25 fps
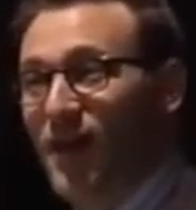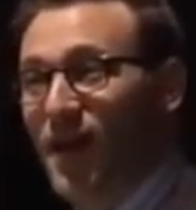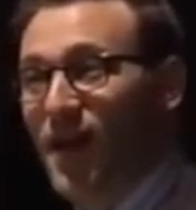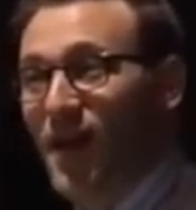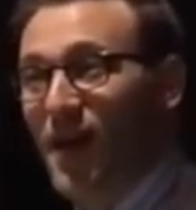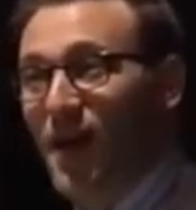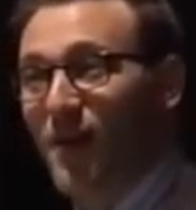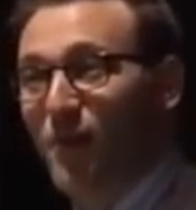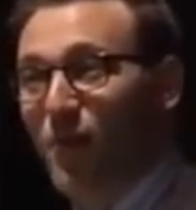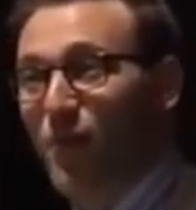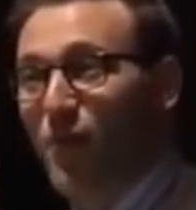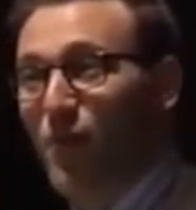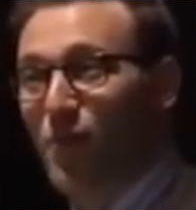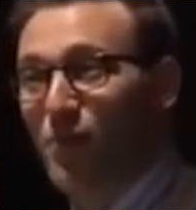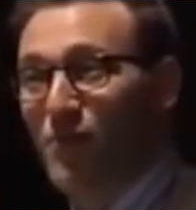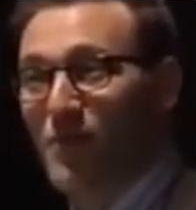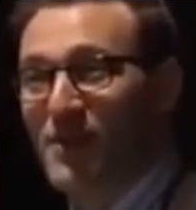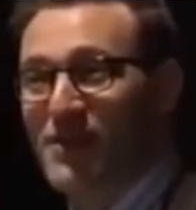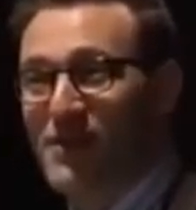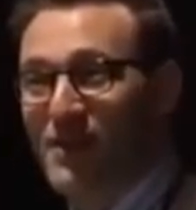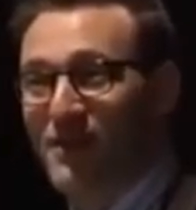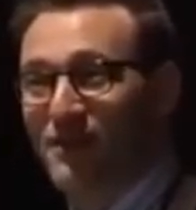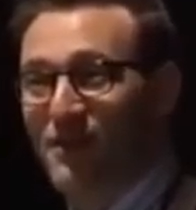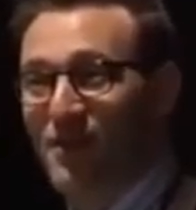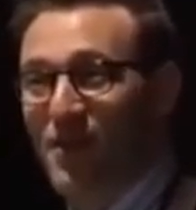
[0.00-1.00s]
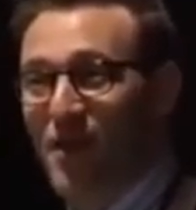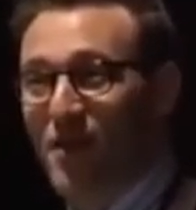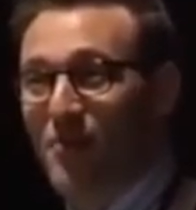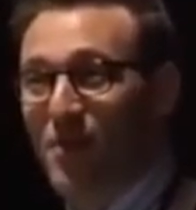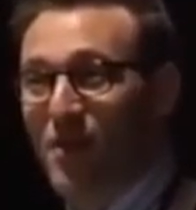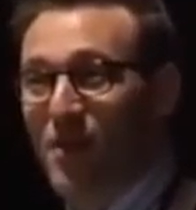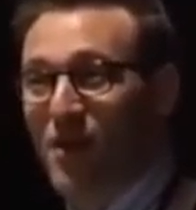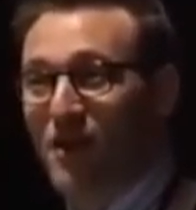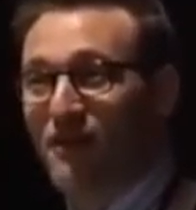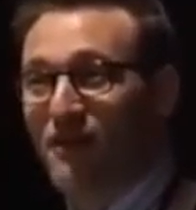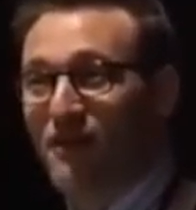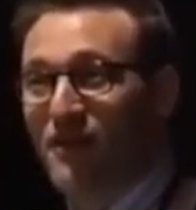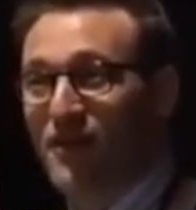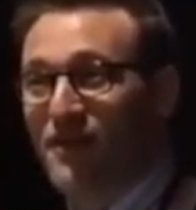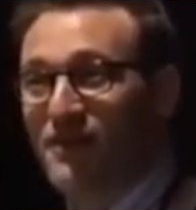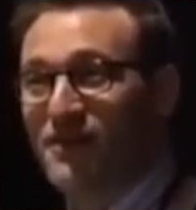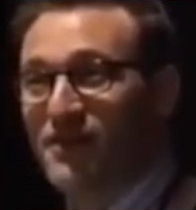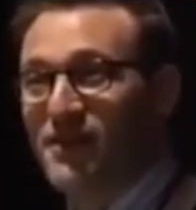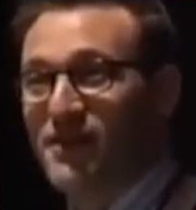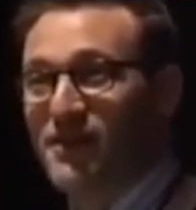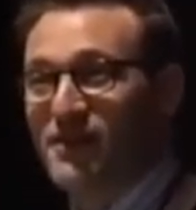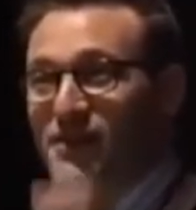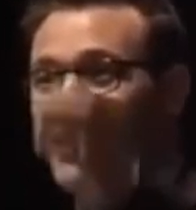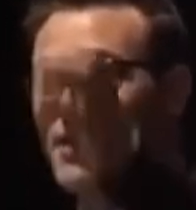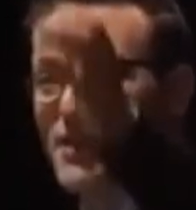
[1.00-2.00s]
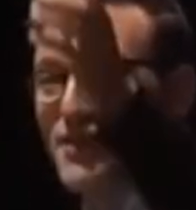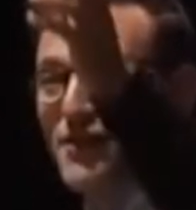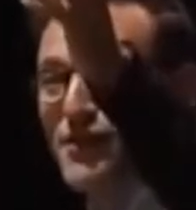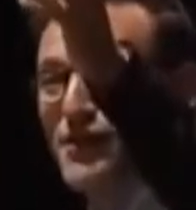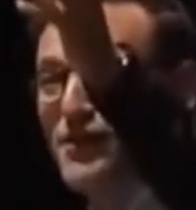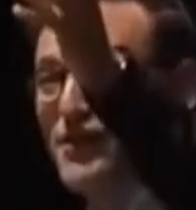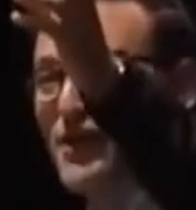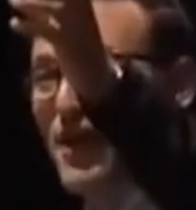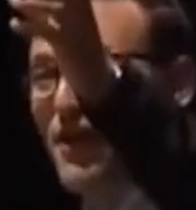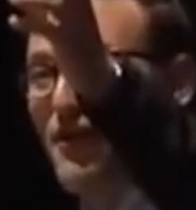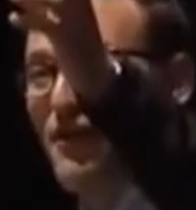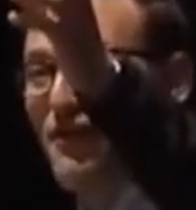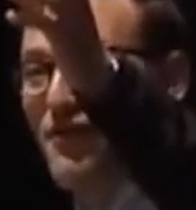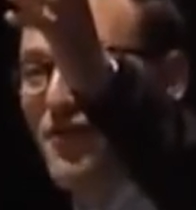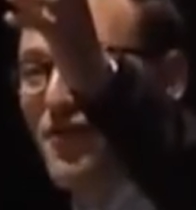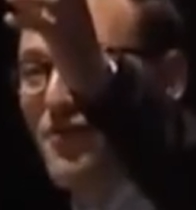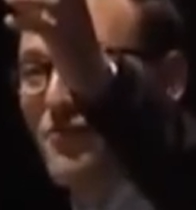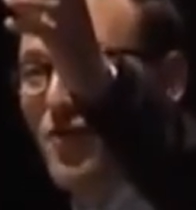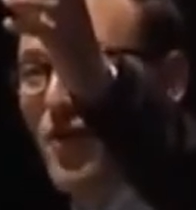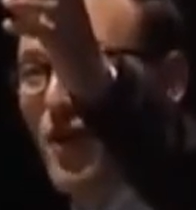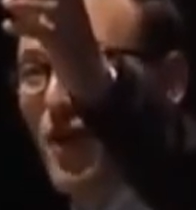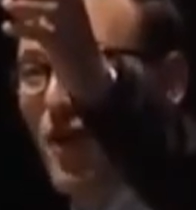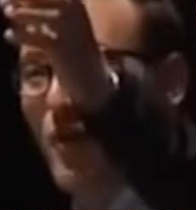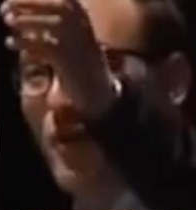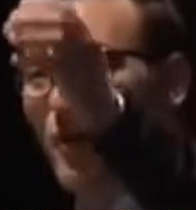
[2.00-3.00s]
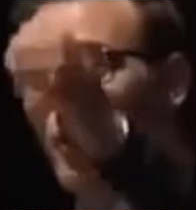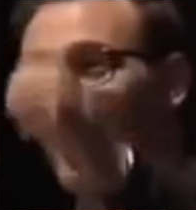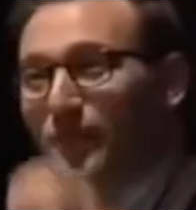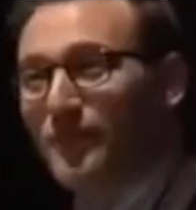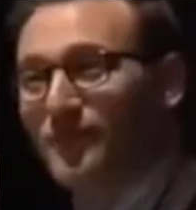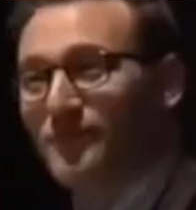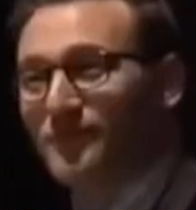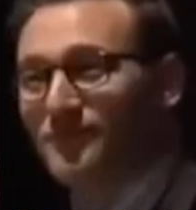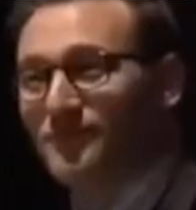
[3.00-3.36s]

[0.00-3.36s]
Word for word: And I poured myself a cup of coffee into this here styrofoam cup.